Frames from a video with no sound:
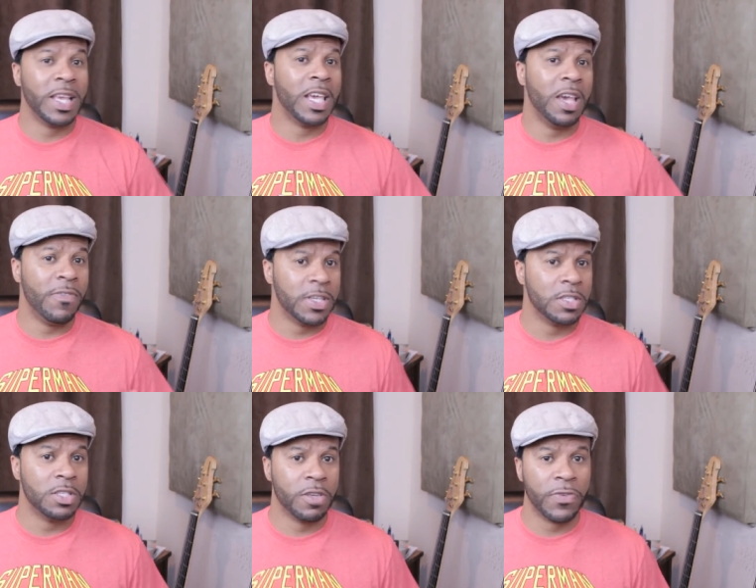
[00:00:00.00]
They gave
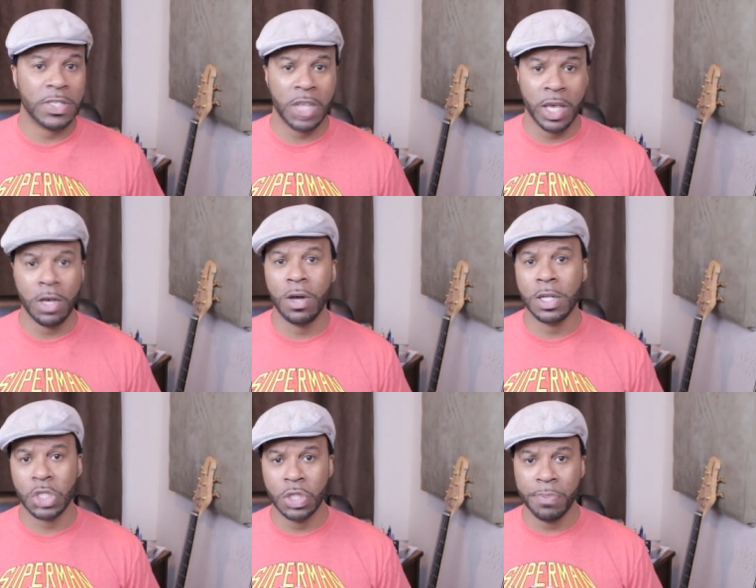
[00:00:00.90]
us a different take
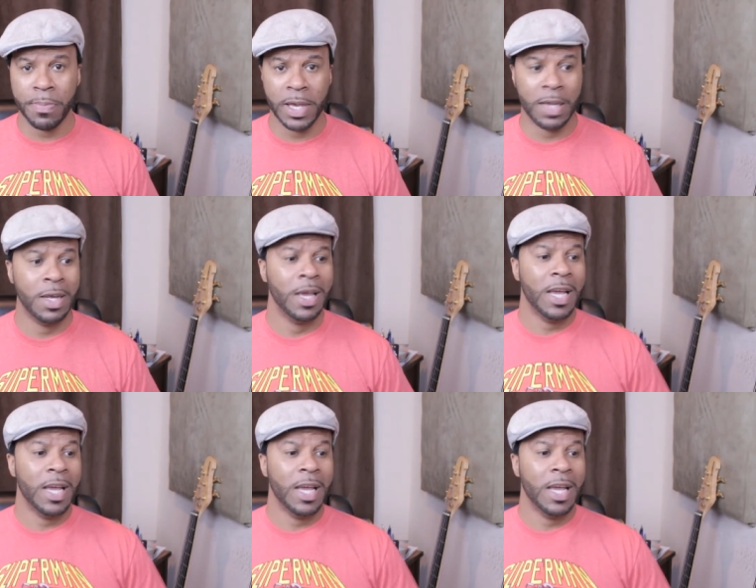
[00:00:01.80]
on Superman.